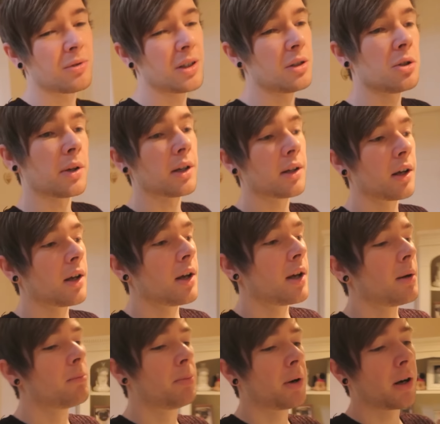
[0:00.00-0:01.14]
to redo it.
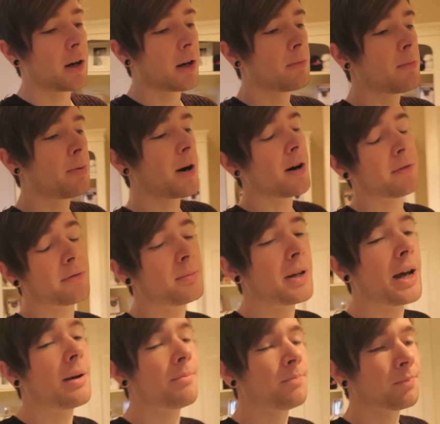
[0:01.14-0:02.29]
But um, apart from
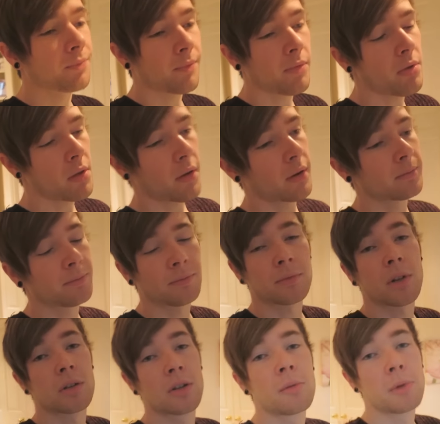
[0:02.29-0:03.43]
that,
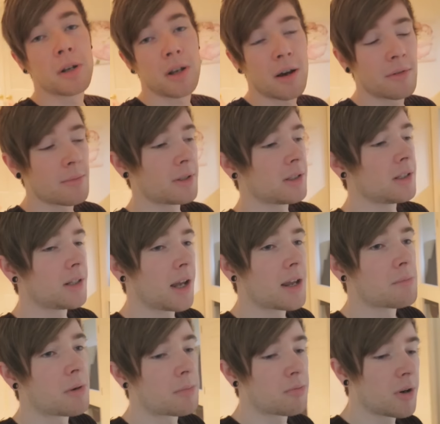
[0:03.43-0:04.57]
it's going to be another busy day
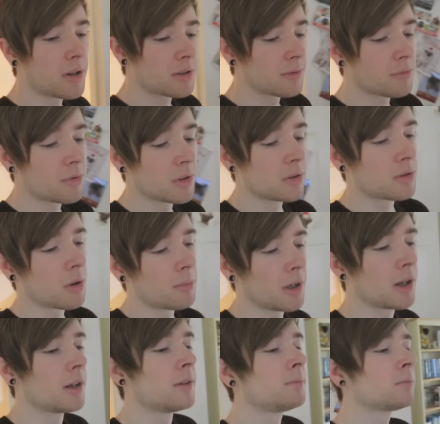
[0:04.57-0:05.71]
in preparation for
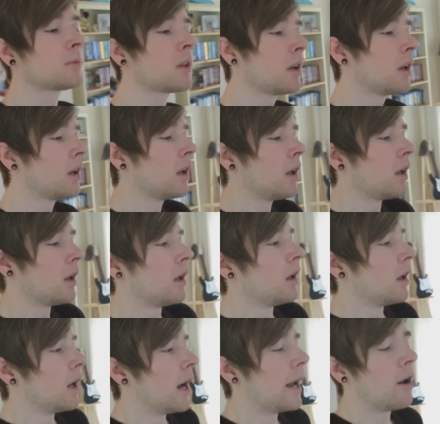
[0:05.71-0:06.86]
insomnia.
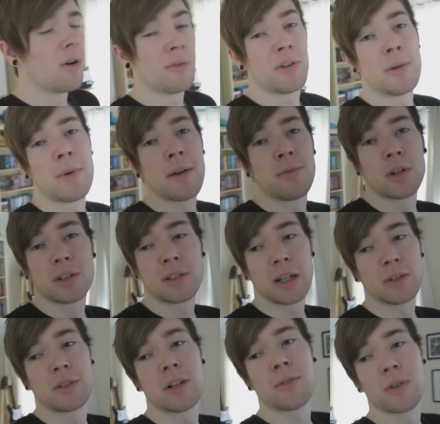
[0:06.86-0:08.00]
And hopefully my voice
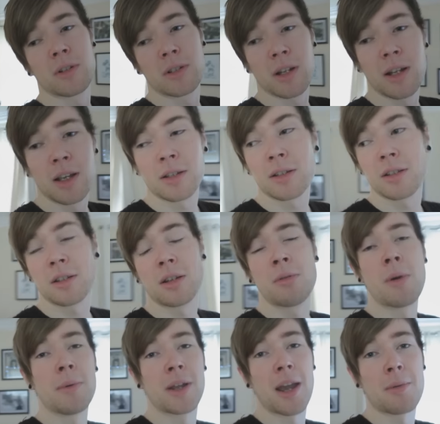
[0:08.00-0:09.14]
sounds different to this
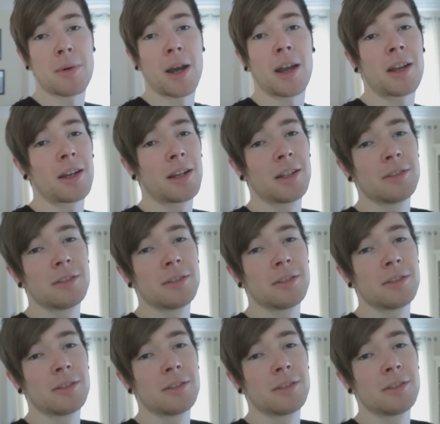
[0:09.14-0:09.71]
when we get back.